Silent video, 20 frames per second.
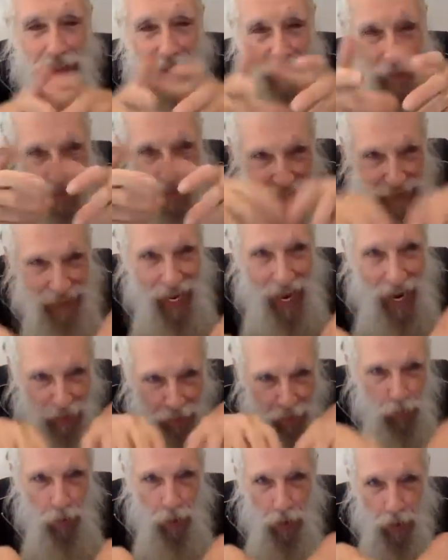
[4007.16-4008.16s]

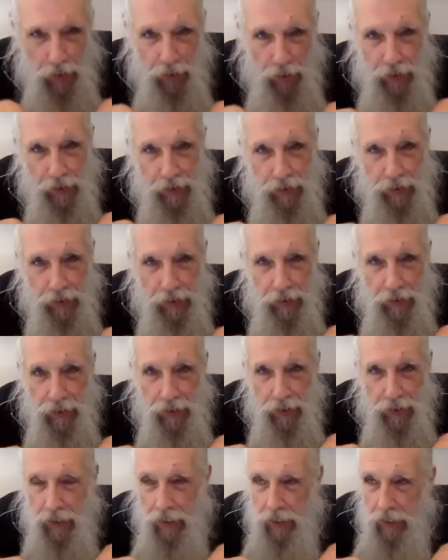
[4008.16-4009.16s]
exact words.
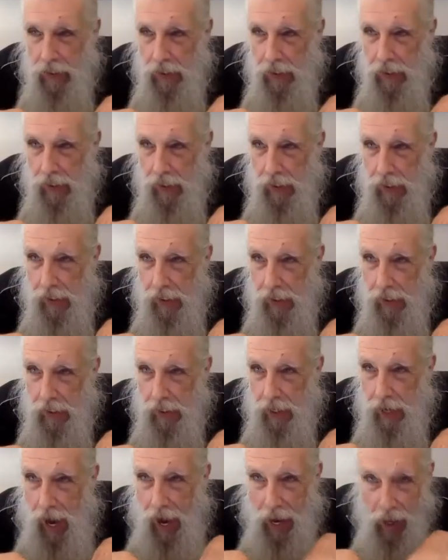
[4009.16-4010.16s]

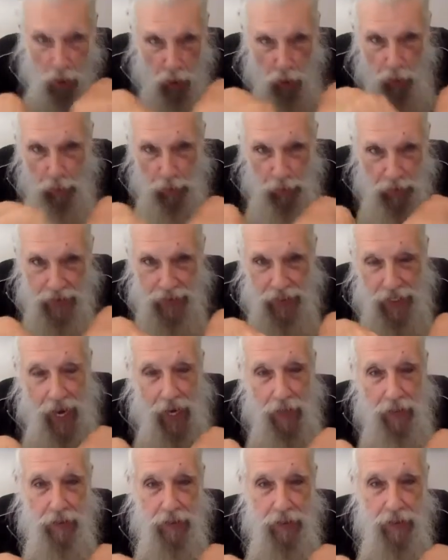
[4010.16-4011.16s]
I hope it
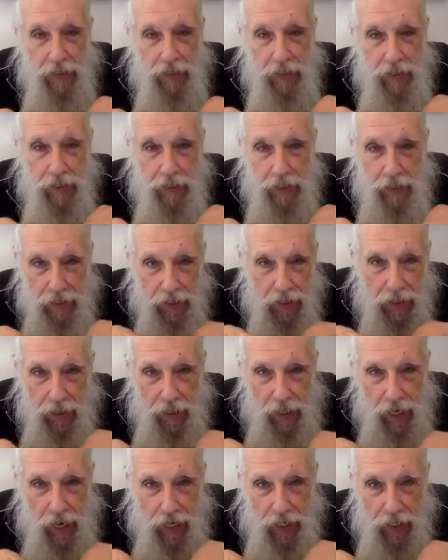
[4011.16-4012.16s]
sounded a
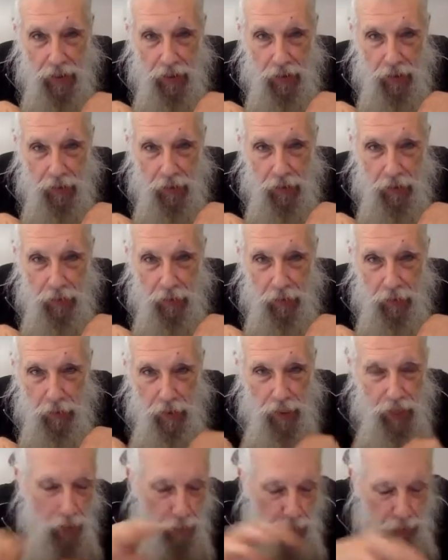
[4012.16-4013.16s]
little like
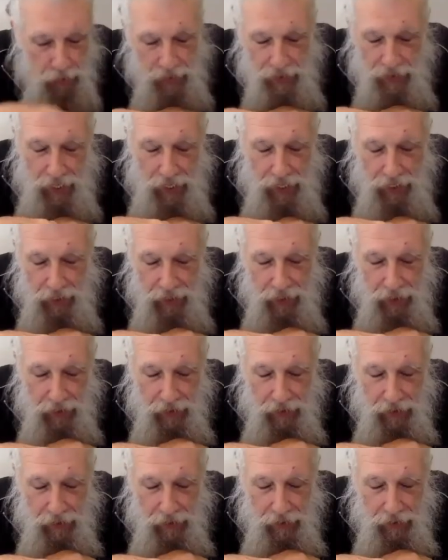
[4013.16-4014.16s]
what I was
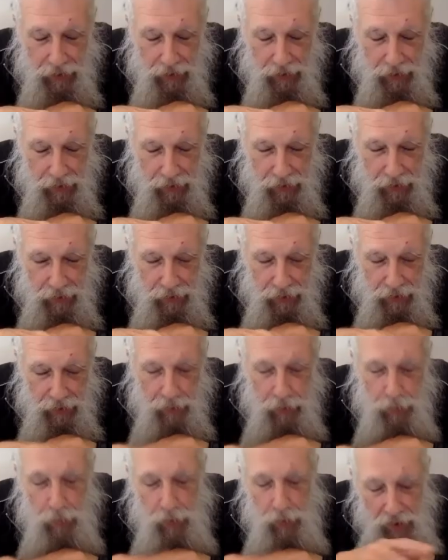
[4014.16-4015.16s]
saying in the
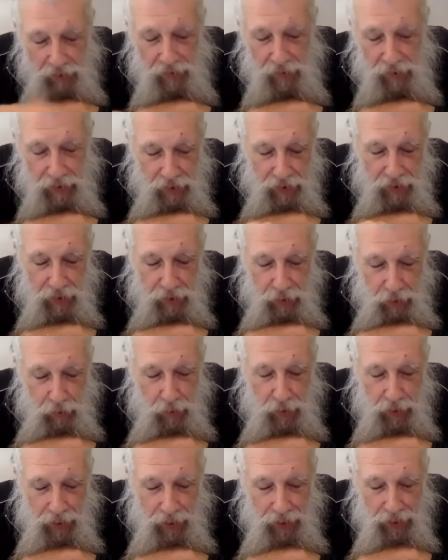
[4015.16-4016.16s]
preface to
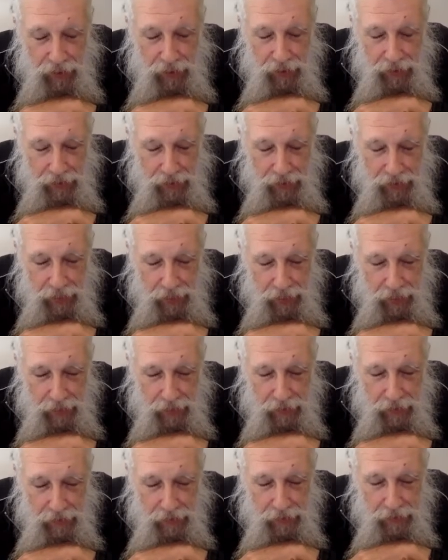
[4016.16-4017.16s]
reading this
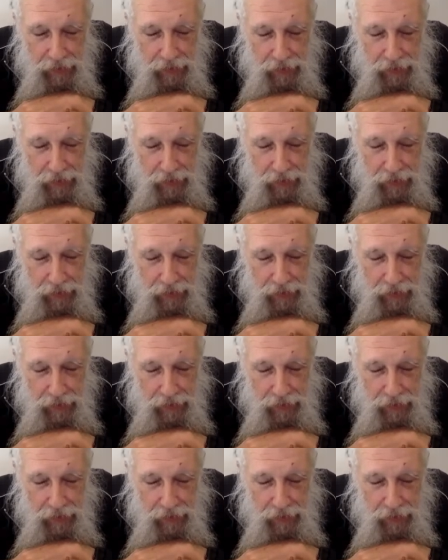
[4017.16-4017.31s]
text,